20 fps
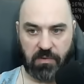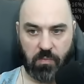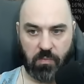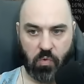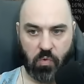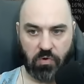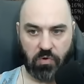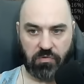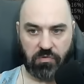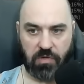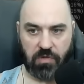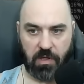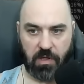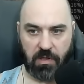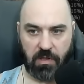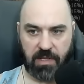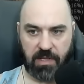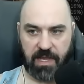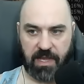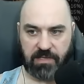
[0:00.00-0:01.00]
Immortal
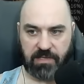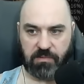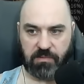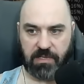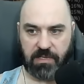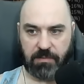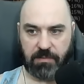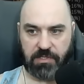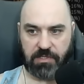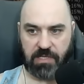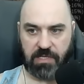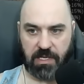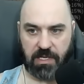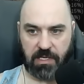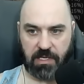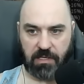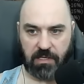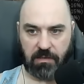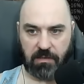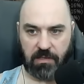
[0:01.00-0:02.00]
Call, cast when damage
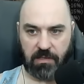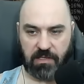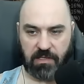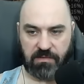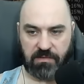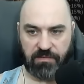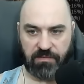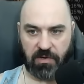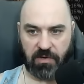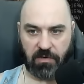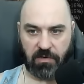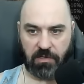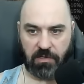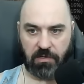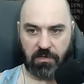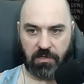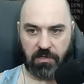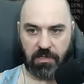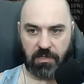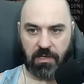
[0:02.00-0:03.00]
taken, is very
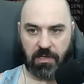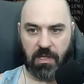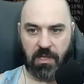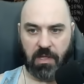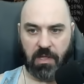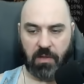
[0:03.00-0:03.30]
good.